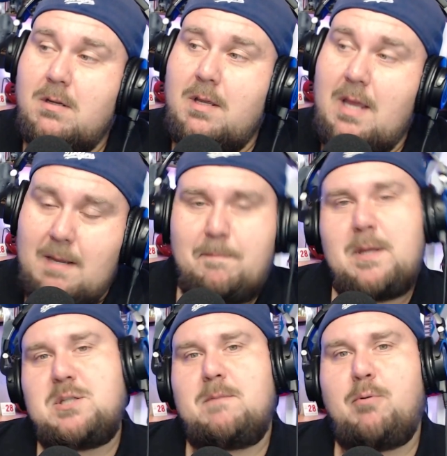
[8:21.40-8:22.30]
in
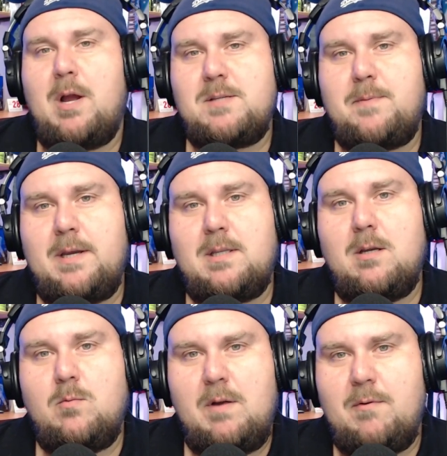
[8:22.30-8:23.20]
pitching prospect
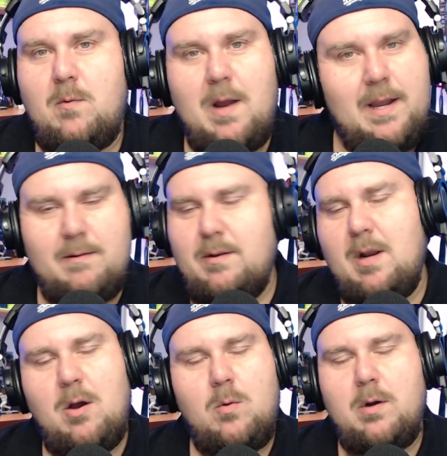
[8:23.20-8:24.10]
RiverRyan. You
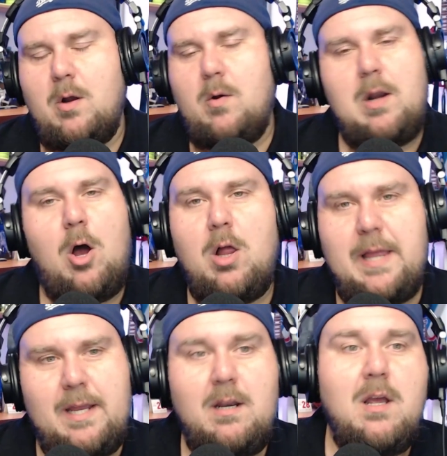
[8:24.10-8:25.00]
know we're going all
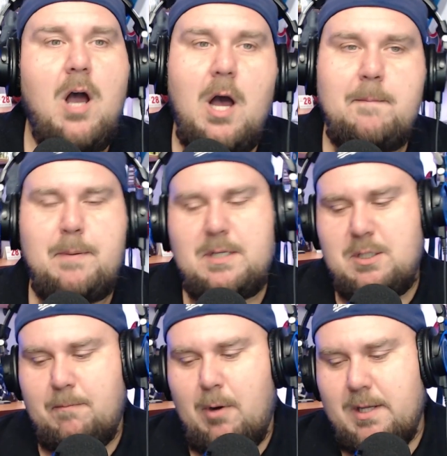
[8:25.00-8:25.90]
in on
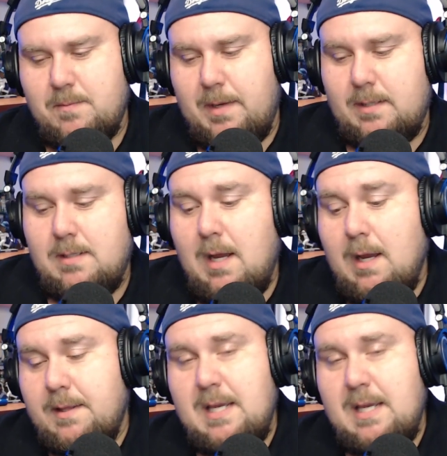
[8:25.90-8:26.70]
pitching prospects. The